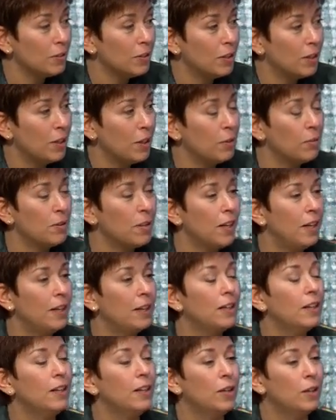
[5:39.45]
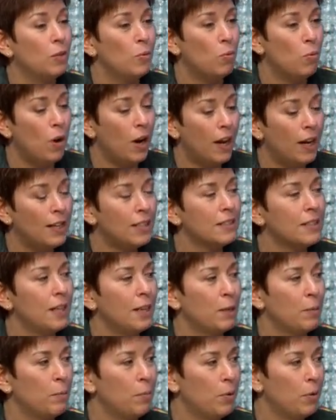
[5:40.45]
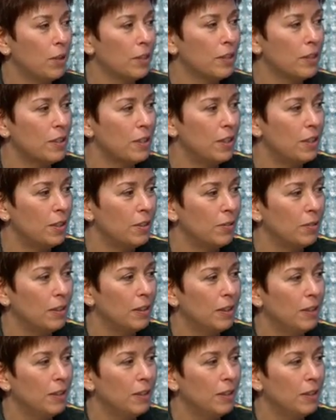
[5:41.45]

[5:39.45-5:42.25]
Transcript: Then why is that important to you?